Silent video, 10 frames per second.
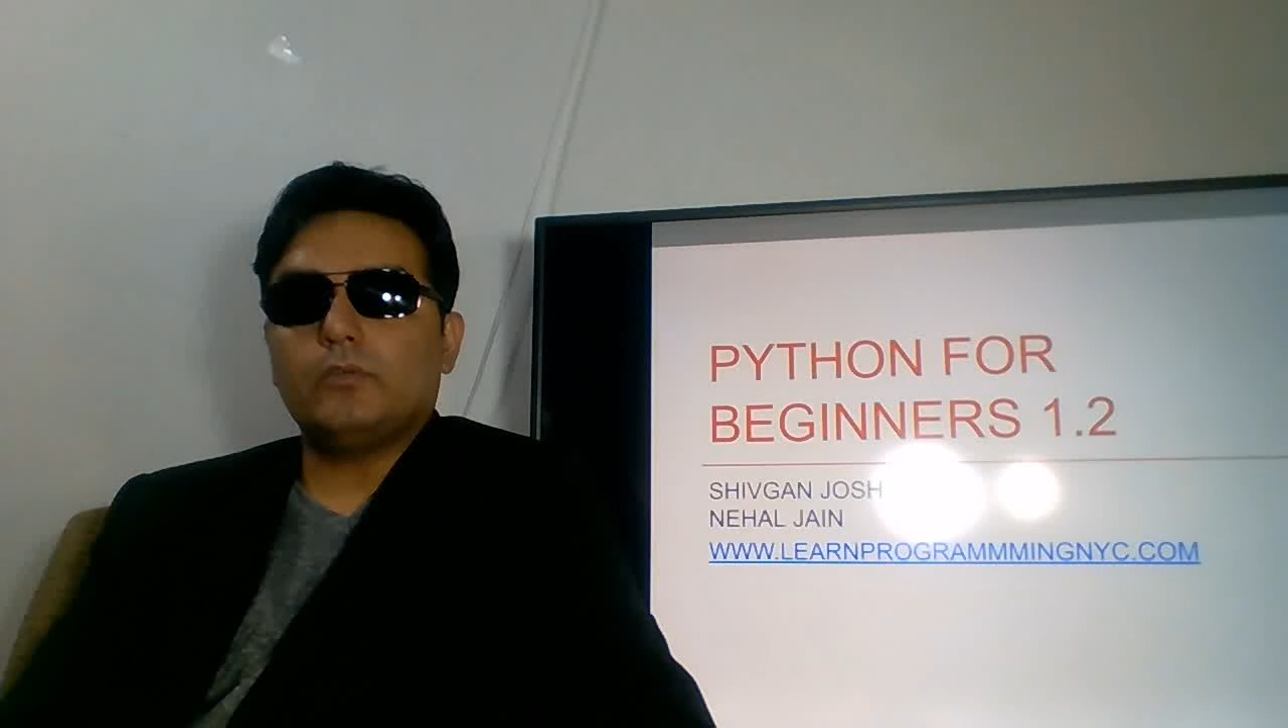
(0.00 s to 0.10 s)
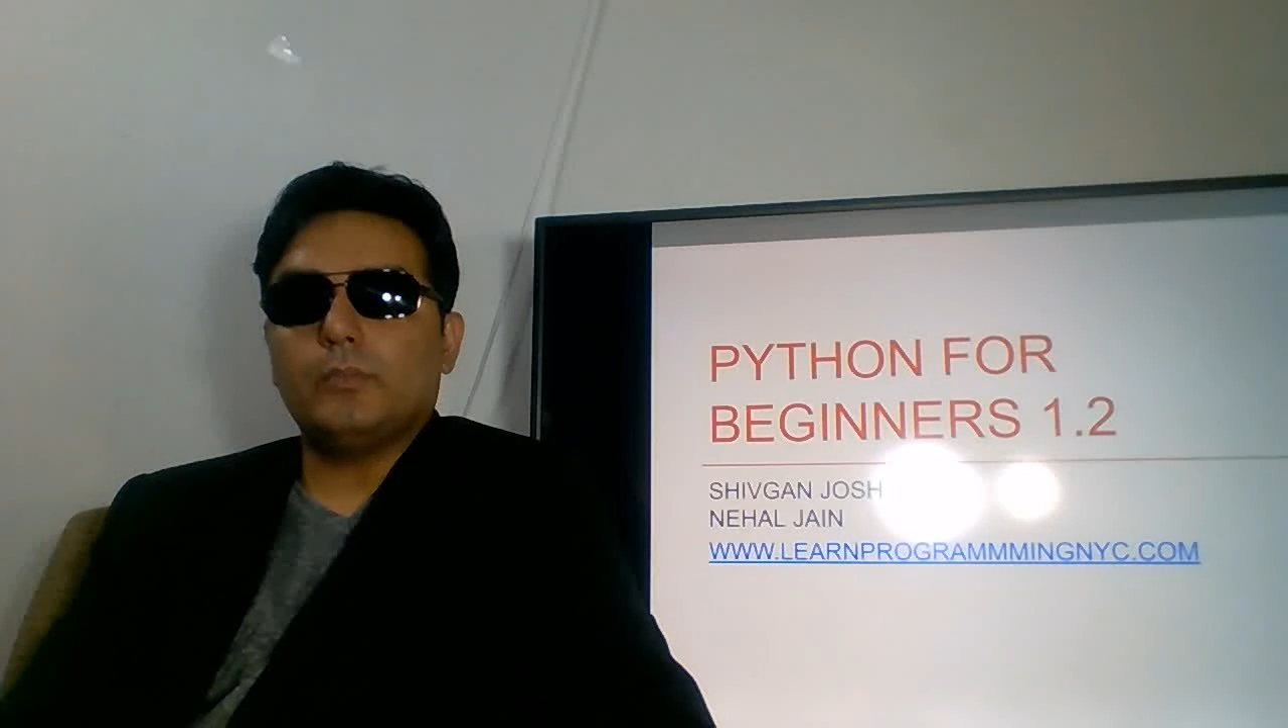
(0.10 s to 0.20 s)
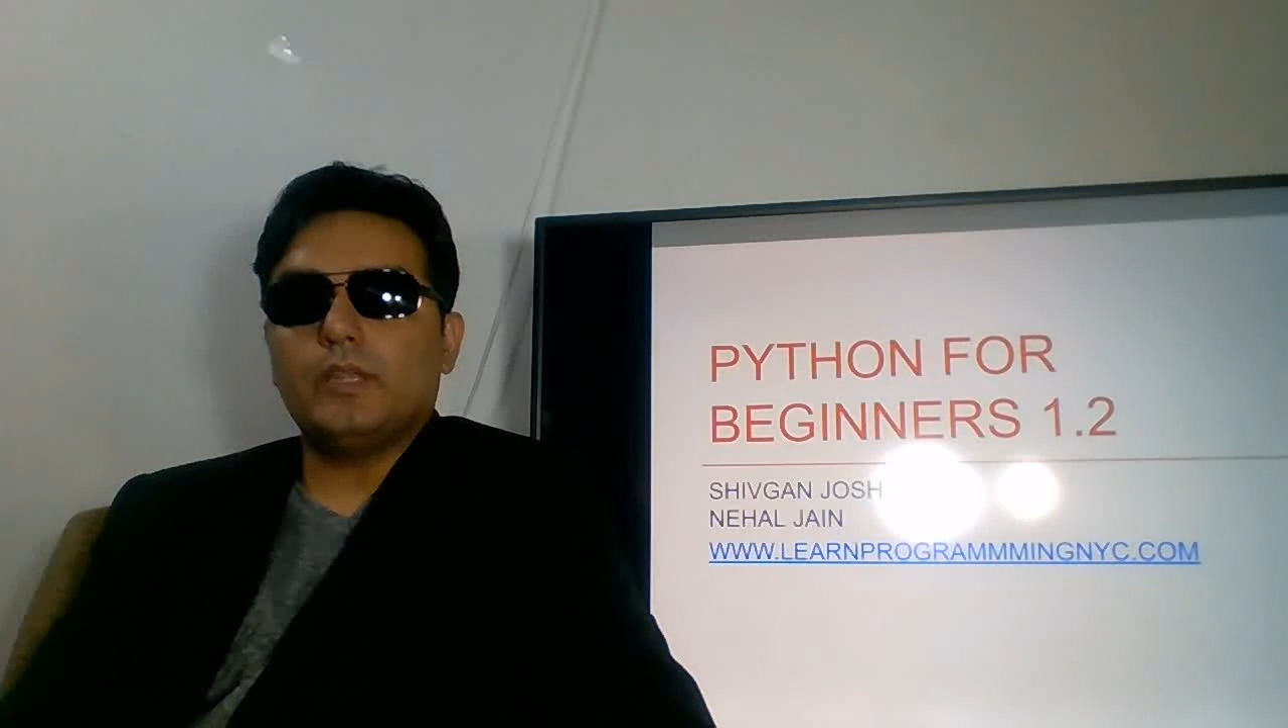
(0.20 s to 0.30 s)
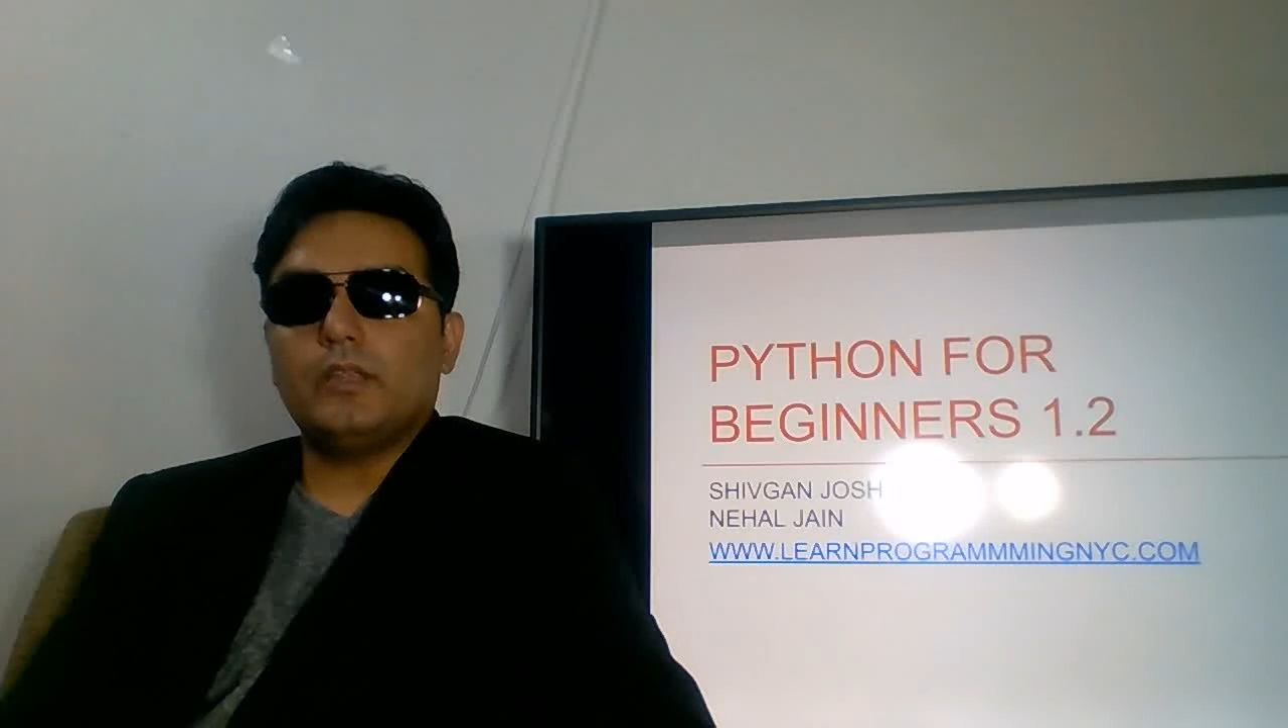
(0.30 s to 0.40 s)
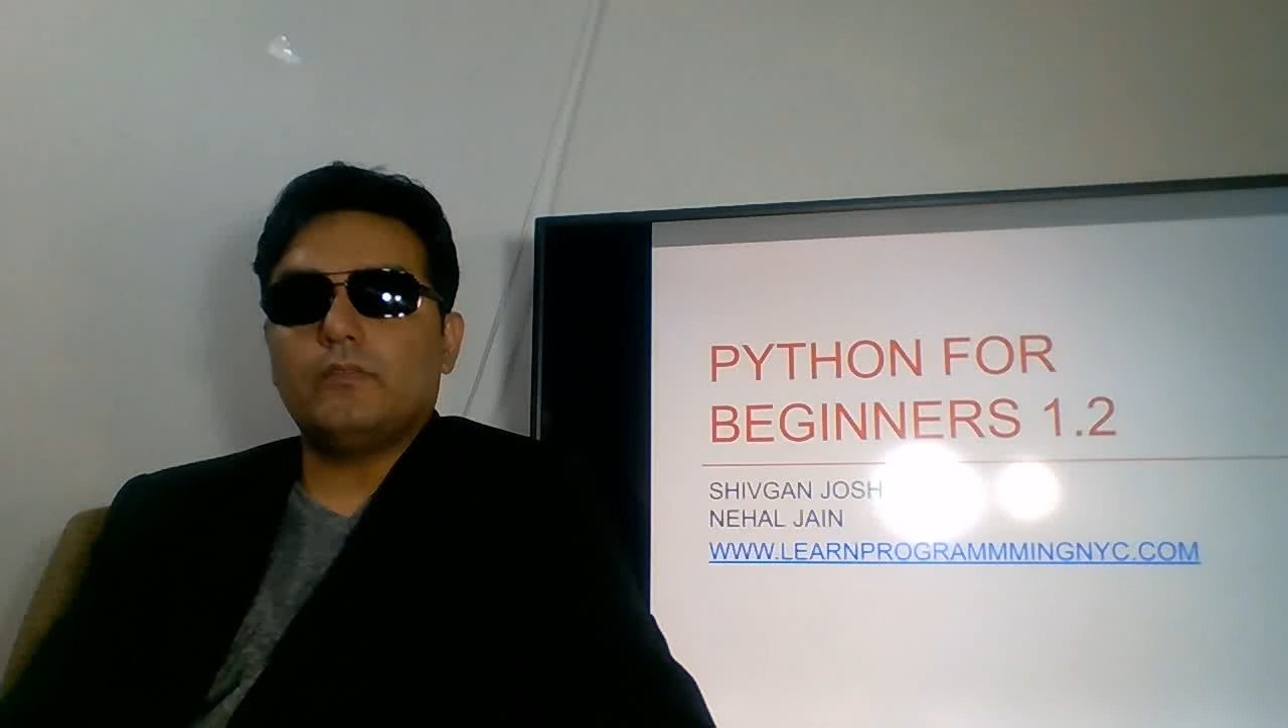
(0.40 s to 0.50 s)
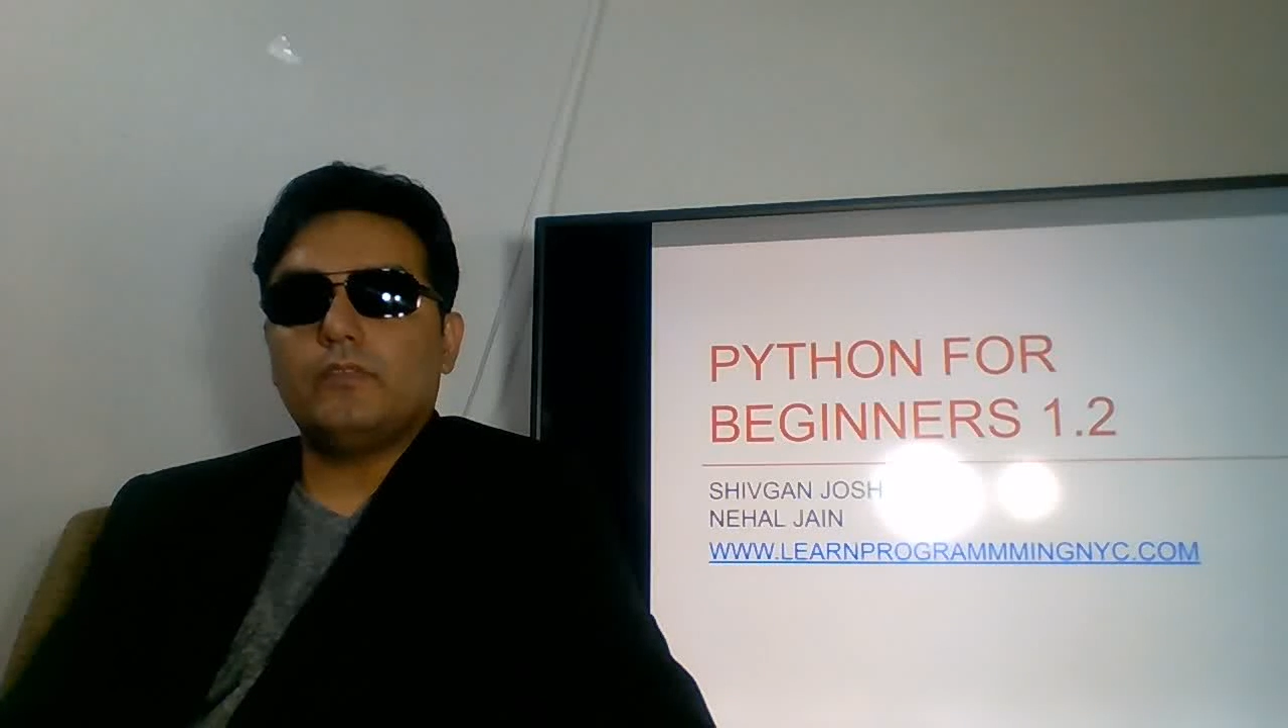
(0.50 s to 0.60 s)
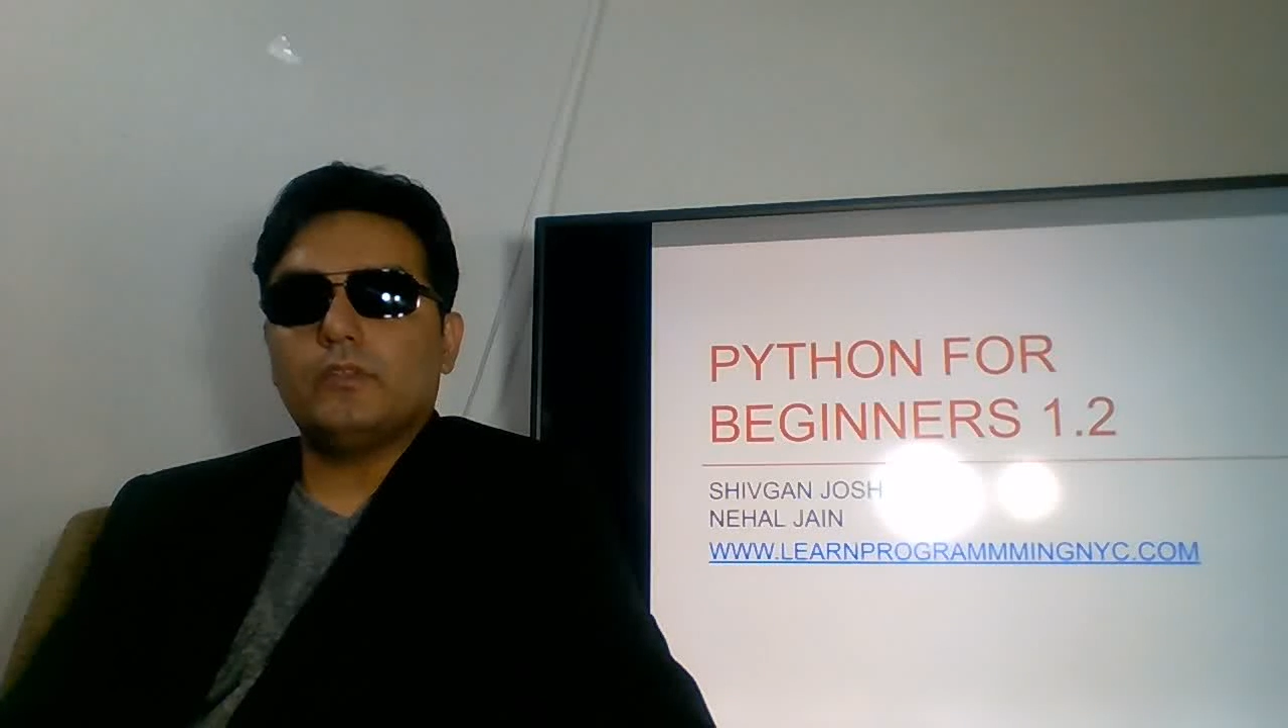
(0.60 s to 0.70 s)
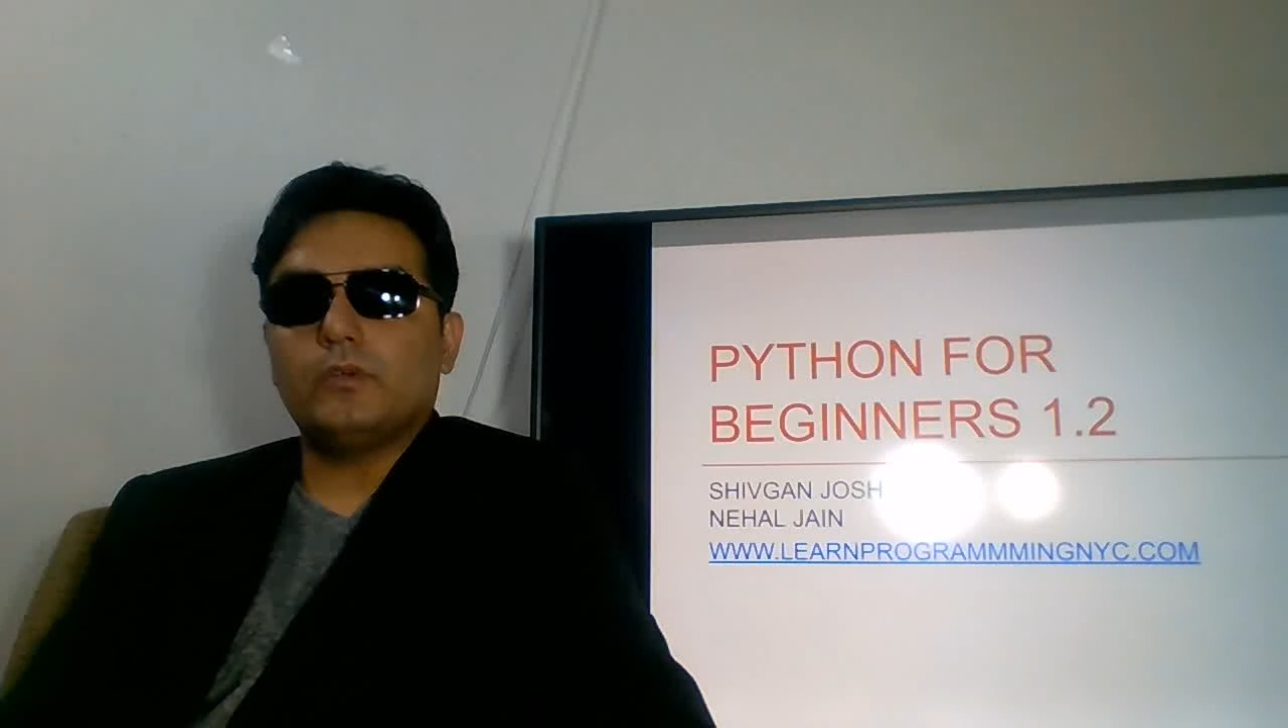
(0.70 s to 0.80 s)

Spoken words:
about me.